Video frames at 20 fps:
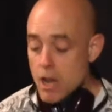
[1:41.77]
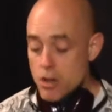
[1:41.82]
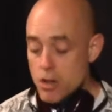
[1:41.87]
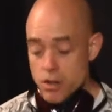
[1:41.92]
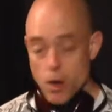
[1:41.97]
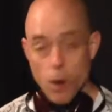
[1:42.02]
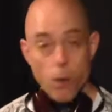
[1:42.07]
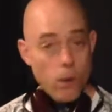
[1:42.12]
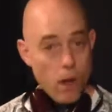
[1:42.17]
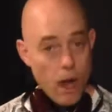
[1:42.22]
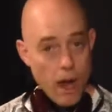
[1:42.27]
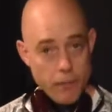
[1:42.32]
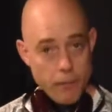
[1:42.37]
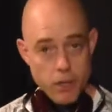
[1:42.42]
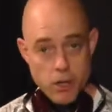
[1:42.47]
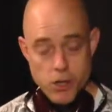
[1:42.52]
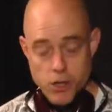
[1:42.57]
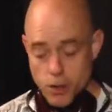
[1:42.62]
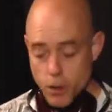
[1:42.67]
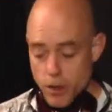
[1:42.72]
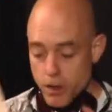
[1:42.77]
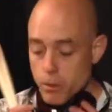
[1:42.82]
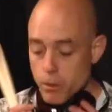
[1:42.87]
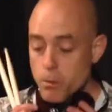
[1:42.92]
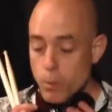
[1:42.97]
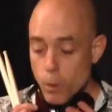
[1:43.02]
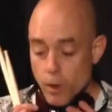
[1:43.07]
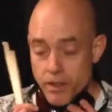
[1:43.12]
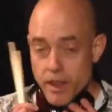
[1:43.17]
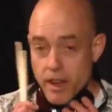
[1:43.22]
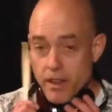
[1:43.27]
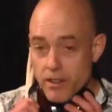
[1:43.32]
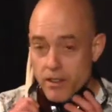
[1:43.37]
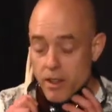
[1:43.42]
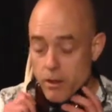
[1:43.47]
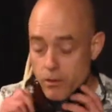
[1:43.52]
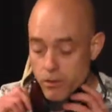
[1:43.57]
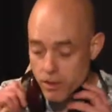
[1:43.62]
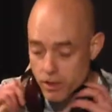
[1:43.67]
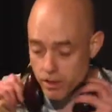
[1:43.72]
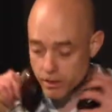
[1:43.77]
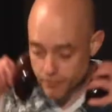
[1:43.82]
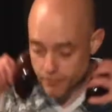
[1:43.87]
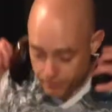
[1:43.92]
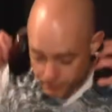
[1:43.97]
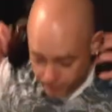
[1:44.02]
So I'm going to show you what that sounds like.